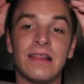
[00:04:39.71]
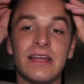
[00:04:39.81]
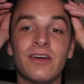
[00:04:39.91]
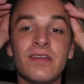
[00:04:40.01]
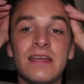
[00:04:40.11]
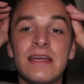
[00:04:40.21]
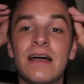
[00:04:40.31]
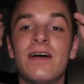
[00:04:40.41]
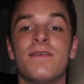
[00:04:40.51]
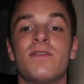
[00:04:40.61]
Literally
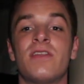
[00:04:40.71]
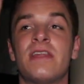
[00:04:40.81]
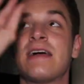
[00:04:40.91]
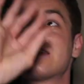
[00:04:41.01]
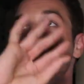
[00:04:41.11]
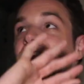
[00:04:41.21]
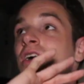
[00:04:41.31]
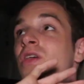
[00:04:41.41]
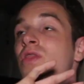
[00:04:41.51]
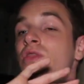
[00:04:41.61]
for the next
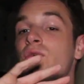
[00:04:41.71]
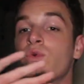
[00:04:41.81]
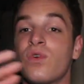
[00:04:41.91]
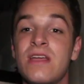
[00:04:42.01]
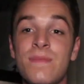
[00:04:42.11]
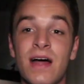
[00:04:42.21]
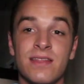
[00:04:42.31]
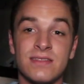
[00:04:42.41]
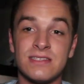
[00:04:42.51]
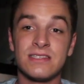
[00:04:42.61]
3
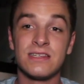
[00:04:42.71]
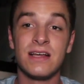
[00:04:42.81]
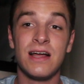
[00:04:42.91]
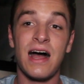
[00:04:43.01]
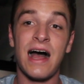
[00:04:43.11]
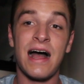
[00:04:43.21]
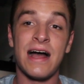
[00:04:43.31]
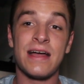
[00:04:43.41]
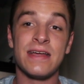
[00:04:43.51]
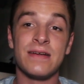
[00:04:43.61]
months,
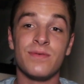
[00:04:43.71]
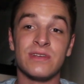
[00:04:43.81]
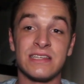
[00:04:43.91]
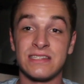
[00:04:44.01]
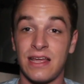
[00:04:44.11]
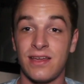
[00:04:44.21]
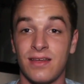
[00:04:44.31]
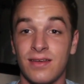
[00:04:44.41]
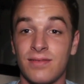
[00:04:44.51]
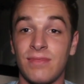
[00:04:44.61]
I was a
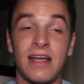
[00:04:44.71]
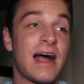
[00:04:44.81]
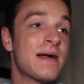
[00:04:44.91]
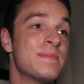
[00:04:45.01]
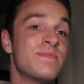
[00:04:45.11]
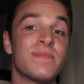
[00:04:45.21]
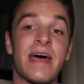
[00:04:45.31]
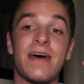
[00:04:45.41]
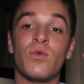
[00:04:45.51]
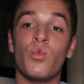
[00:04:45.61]
psychic. Like, I
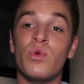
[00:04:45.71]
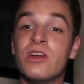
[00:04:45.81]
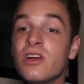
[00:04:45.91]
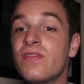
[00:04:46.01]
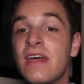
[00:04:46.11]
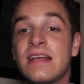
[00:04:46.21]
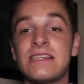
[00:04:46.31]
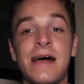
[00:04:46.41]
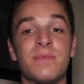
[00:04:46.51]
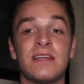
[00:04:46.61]
had weird things
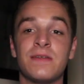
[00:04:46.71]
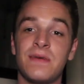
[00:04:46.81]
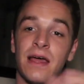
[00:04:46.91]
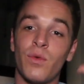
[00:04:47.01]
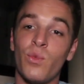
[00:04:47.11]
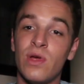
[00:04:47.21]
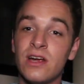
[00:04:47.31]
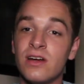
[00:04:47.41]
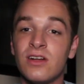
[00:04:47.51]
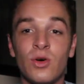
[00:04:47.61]
happening to me. I had
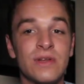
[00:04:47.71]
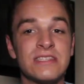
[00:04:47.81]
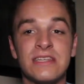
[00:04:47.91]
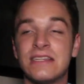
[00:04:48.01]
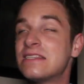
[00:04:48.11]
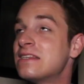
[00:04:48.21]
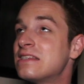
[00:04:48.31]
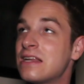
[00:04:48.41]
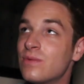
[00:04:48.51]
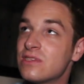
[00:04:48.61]
weird
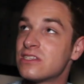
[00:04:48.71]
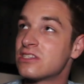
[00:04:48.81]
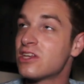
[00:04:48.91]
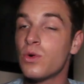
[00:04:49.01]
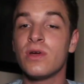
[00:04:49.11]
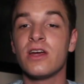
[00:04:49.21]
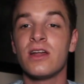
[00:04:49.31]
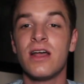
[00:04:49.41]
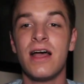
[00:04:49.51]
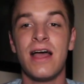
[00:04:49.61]
coincidences, and it was so weird.